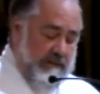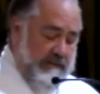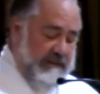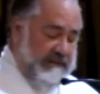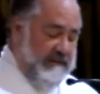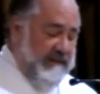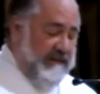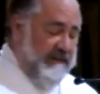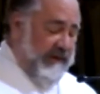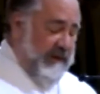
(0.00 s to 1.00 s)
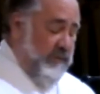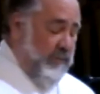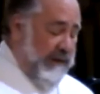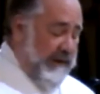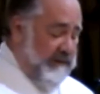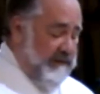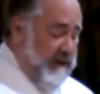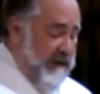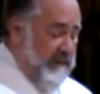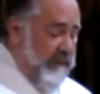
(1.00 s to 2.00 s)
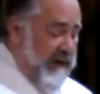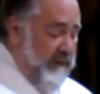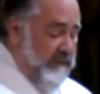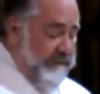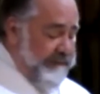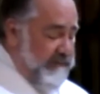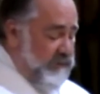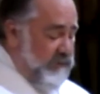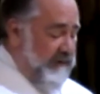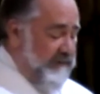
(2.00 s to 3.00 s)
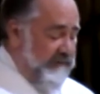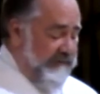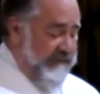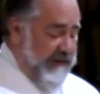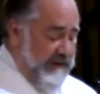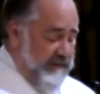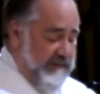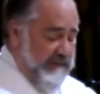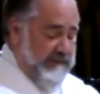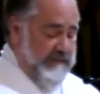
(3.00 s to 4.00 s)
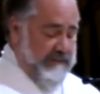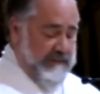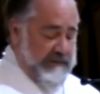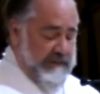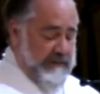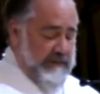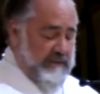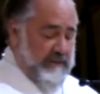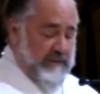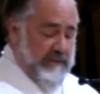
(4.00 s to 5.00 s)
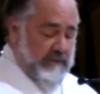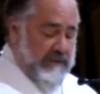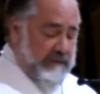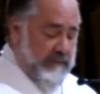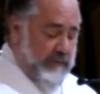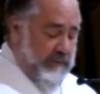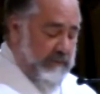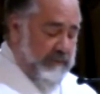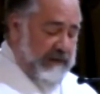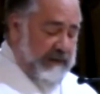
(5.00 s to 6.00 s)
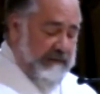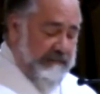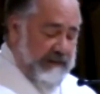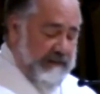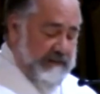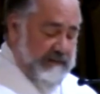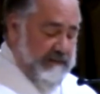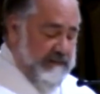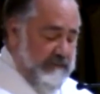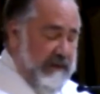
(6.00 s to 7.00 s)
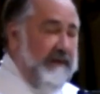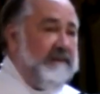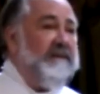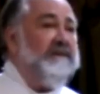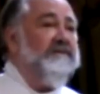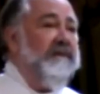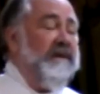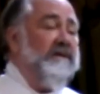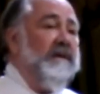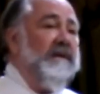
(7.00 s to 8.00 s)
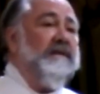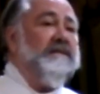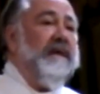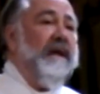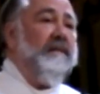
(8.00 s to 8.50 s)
This is a difficult week to talk about transfigured when the world we live in is rather disfigured at this time.